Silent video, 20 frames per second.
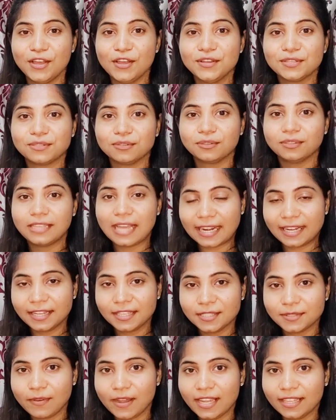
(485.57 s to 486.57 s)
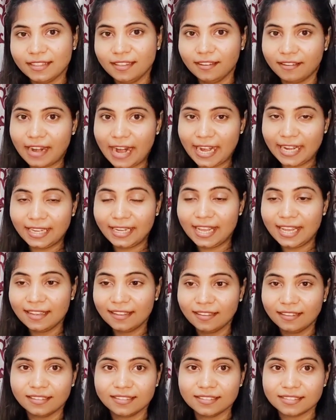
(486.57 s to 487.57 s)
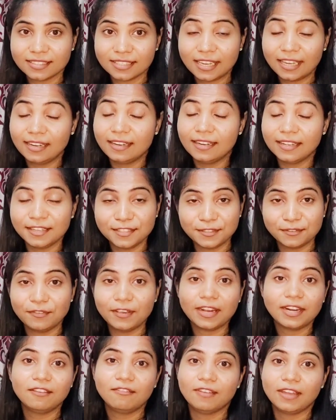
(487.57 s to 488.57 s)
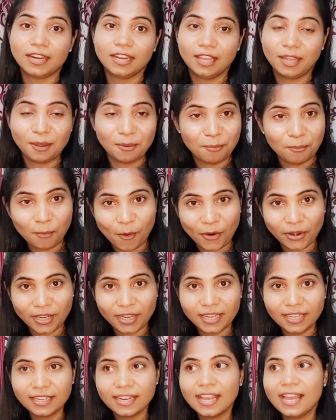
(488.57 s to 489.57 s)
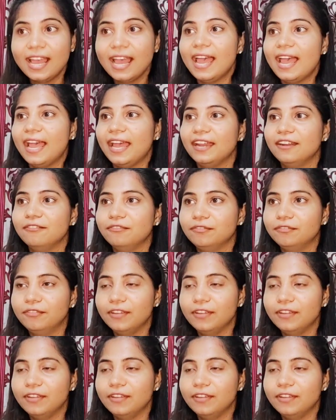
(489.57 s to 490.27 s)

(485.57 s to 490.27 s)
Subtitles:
So that is why the writing skill is very, very important. And